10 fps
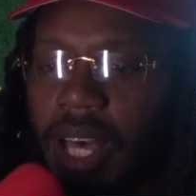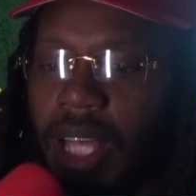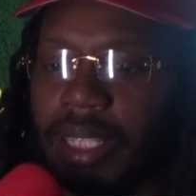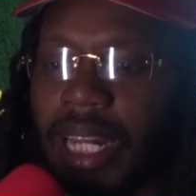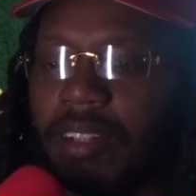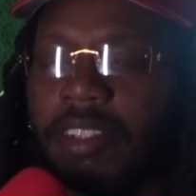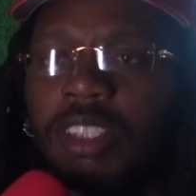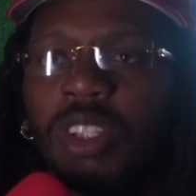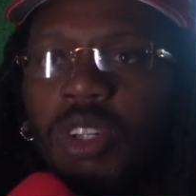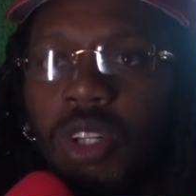A lot of these
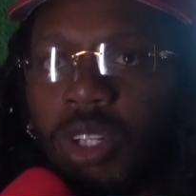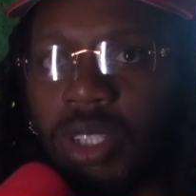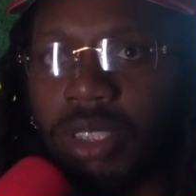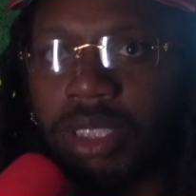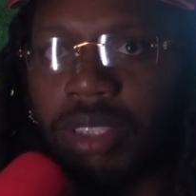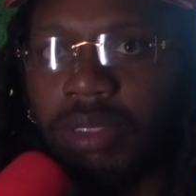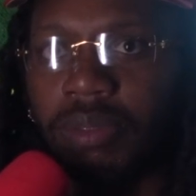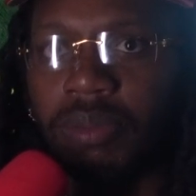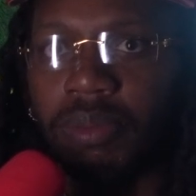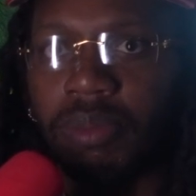calls,
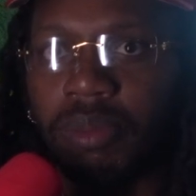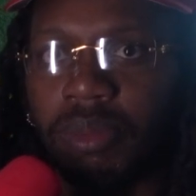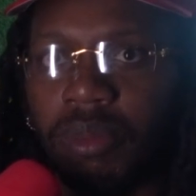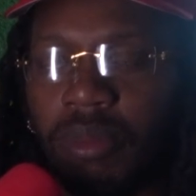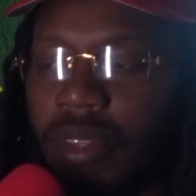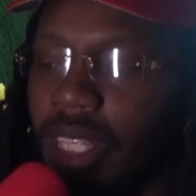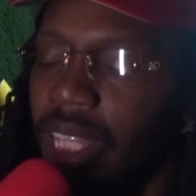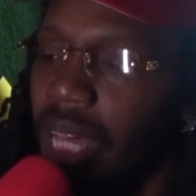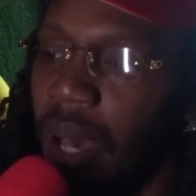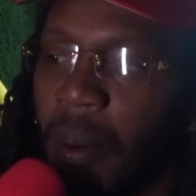
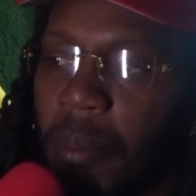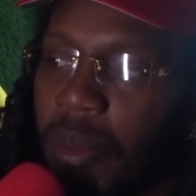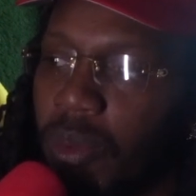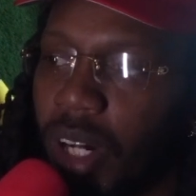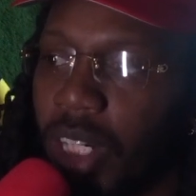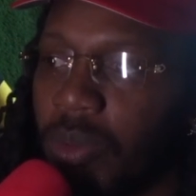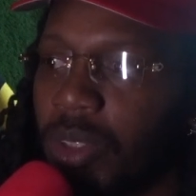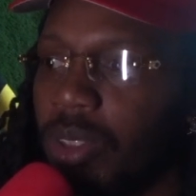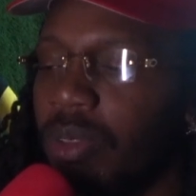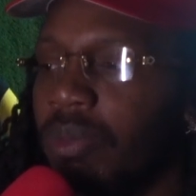now I'm going to be 100
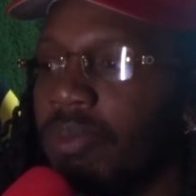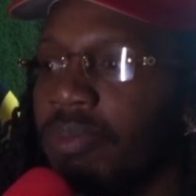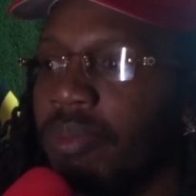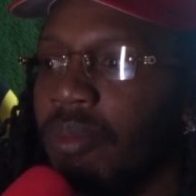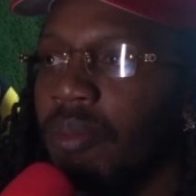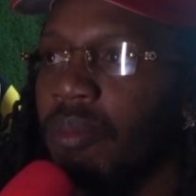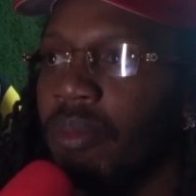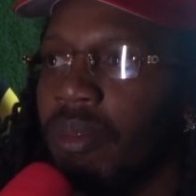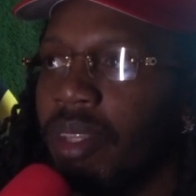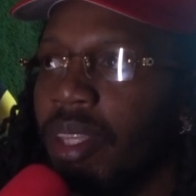with you,
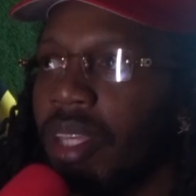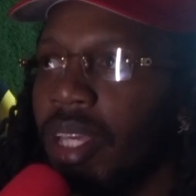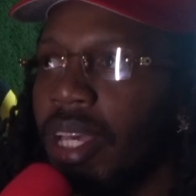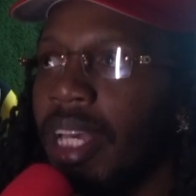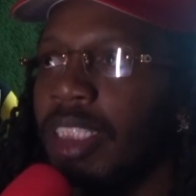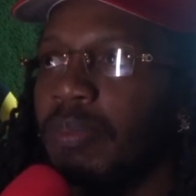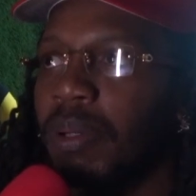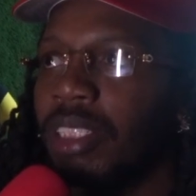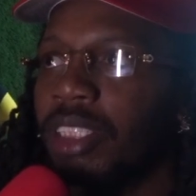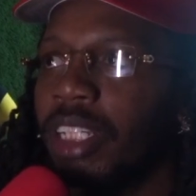
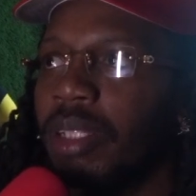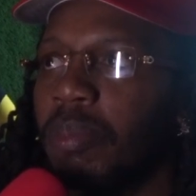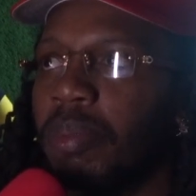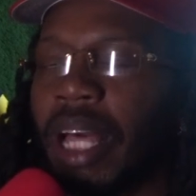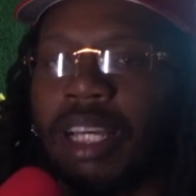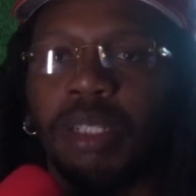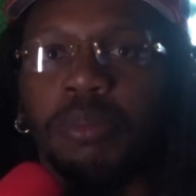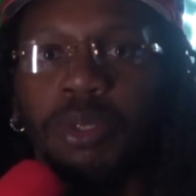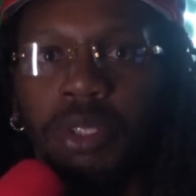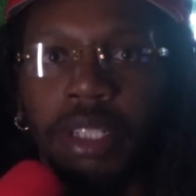especially in the black
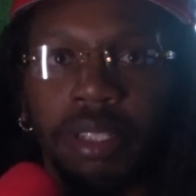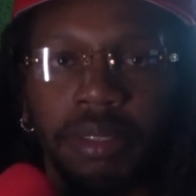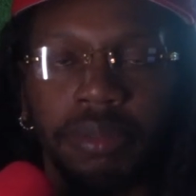community.